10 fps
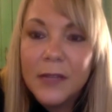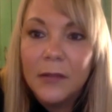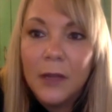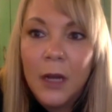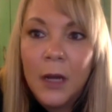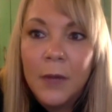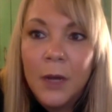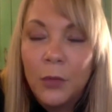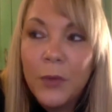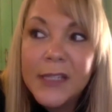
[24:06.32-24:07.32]
using
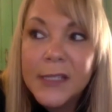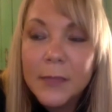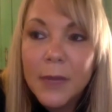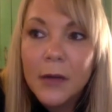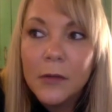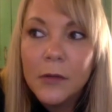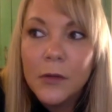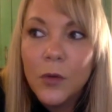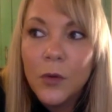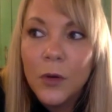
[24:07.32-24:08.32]
um, a RACI
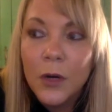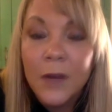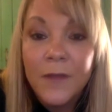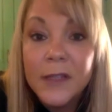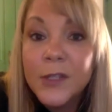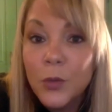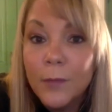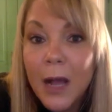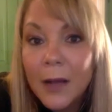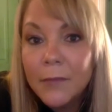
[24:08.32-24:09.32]
model or a
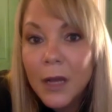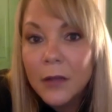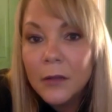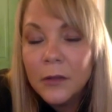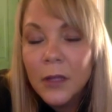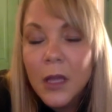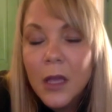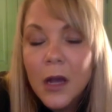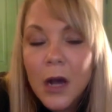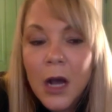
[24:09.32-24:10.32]
v2 mom
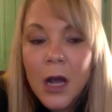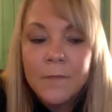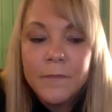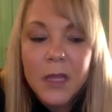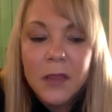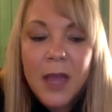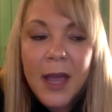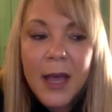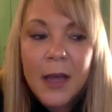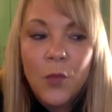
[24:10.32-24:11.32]
model um,
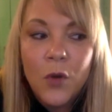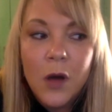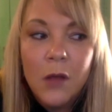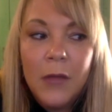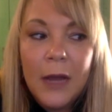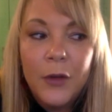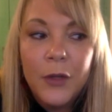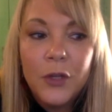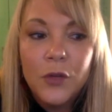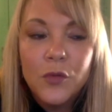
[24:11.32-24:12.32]
that will
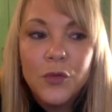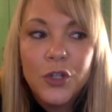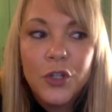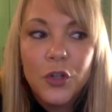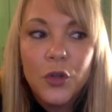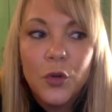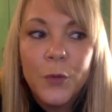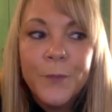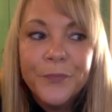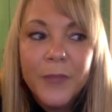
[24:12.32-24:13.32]
allow you
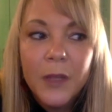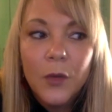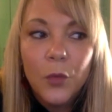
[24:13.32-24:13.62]
to